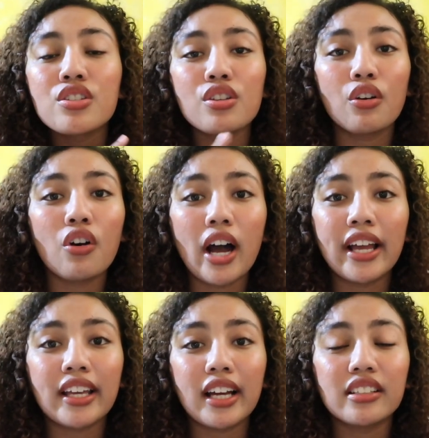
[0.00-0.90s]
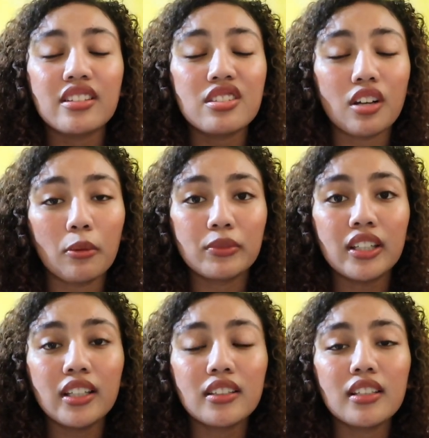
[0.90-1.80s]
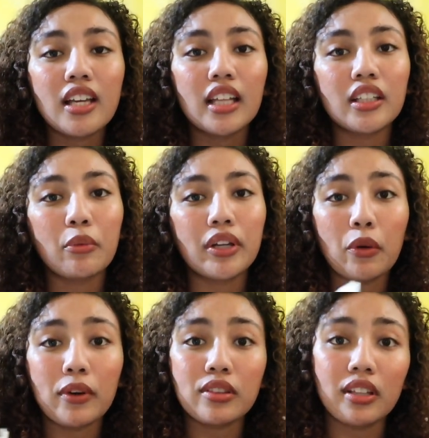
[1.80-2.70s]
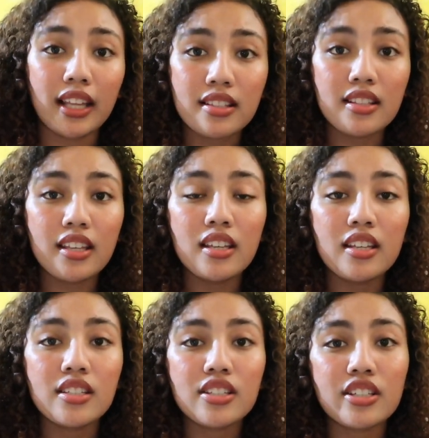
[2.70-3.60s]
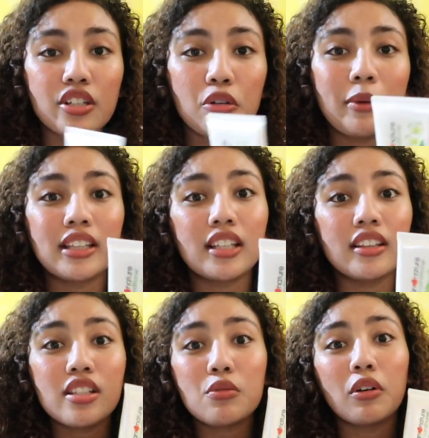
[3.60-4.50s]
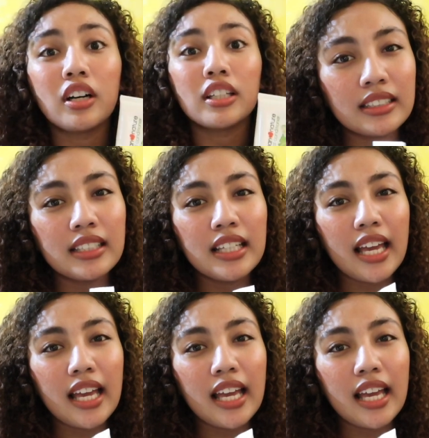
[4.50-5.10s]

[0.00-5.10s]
So I kind of stopped it. And then when I went to Leslie, she recommended this one,